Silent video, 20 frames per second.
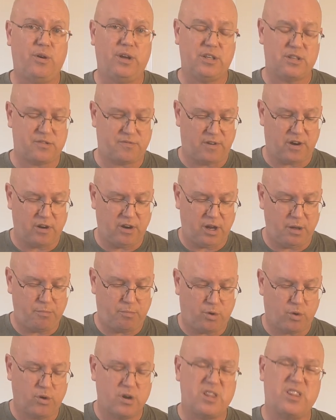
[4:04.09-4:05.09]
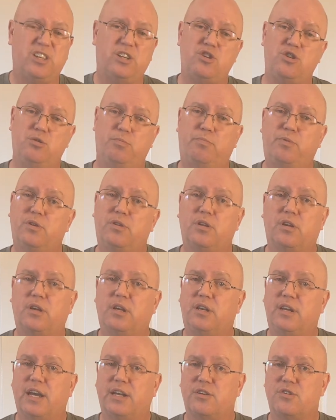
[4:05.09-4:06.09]
It's very important that you put the
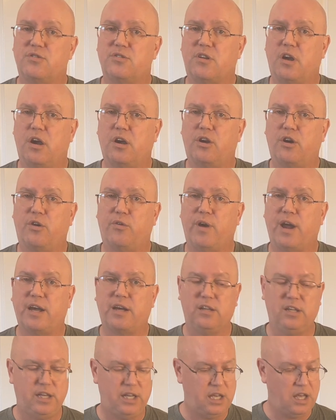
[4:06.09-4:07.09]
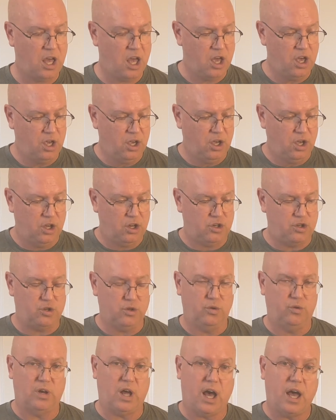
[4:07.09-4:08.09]
connectors on correctly.
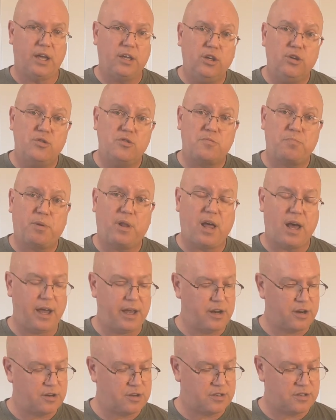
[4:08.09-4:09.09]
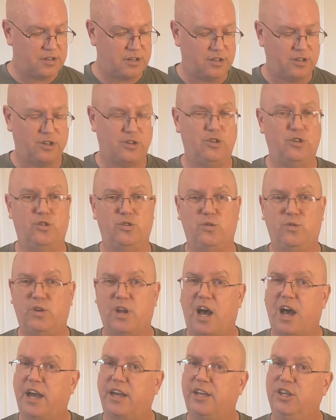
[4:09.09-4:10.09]
Do not use pliers. Do
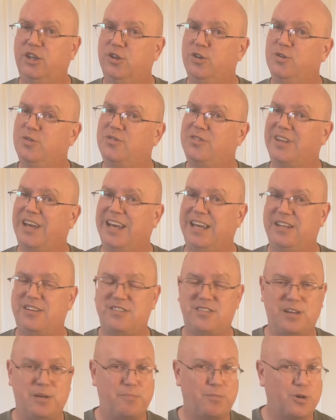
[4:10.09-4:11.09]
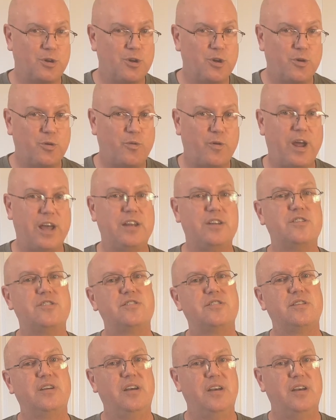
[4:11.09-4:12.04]
not use a typical wrench.